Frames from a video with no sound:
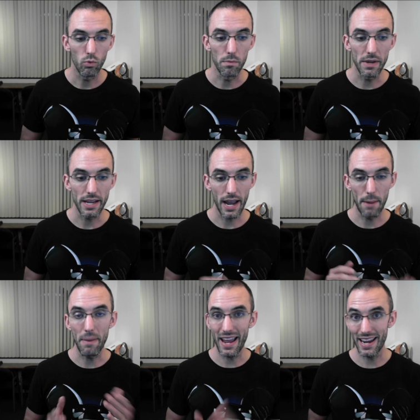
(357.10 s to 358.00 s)
would be
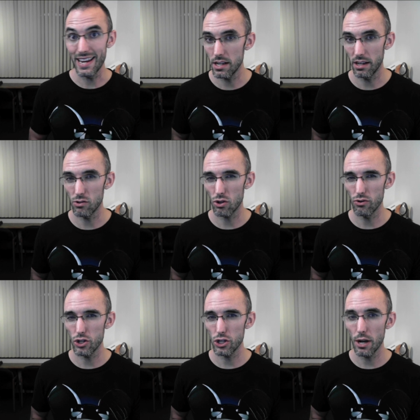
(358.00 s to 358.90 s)
a paid
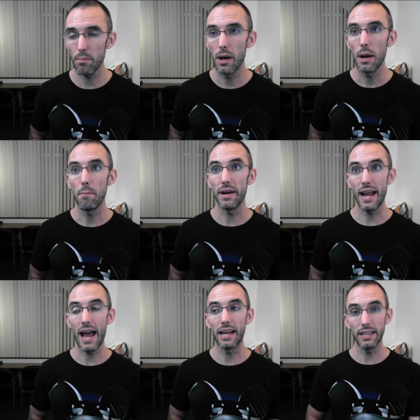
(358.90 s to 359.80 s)
internship,
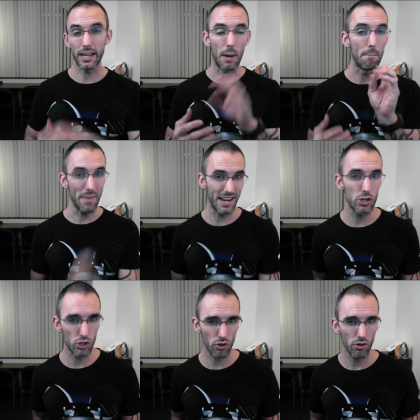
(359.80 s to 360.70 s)
but at like a
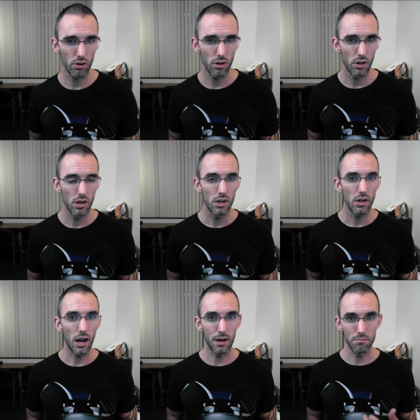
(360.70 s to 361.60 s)
major
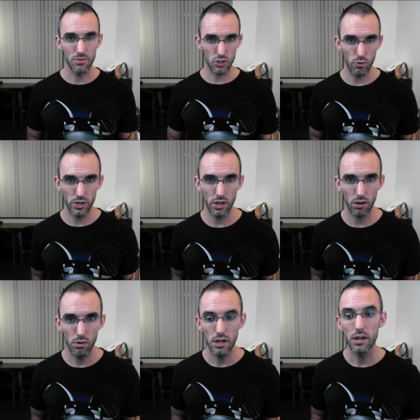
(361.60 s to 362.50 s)
um,
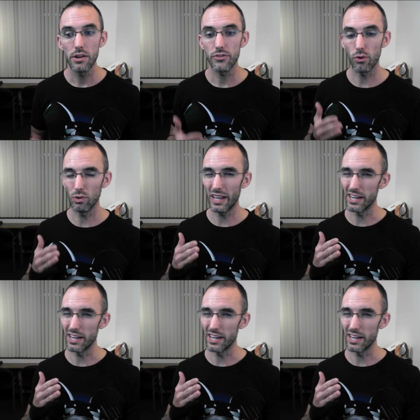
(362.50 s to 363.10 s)
studio. So